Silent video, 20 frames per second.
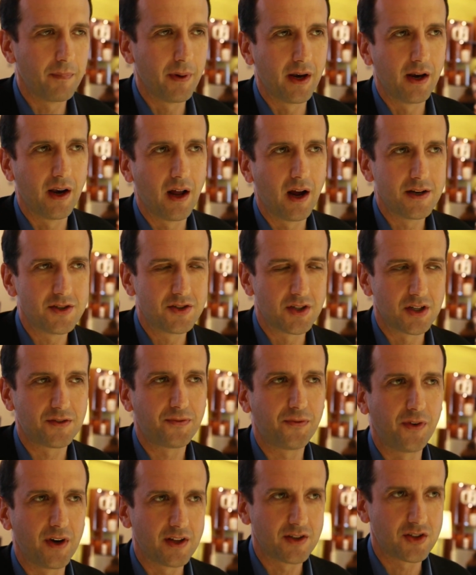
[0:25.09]
and I just
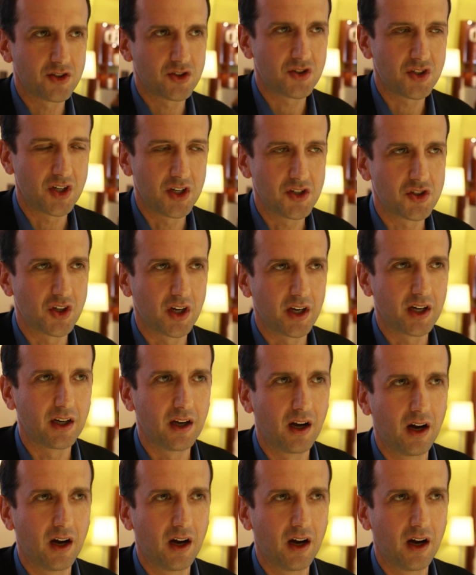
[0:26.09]
finished teaching